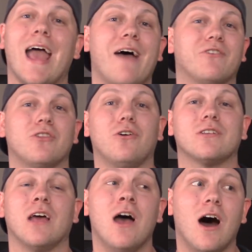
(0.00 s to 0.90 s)
I haven't
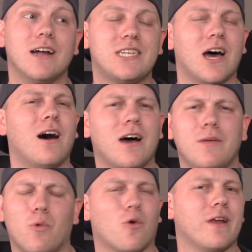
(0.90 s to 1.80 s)
looked a
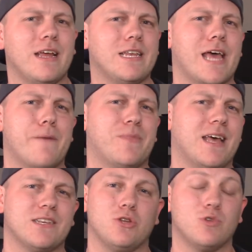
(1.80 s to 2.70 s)
ton more in depth
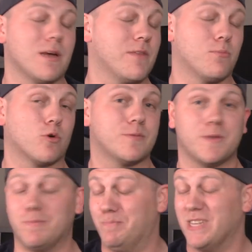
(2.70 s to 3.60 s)
as to some of the more
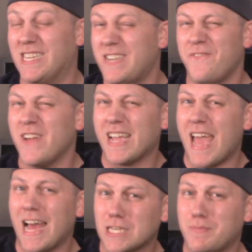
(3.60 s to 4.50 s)
specific
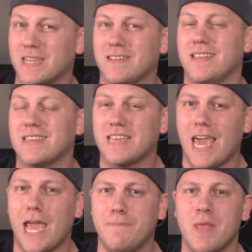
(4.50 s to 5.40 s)
aspects of this
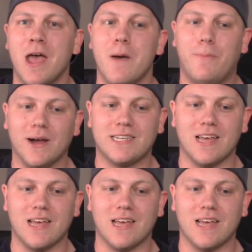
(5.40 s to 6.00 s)
game. But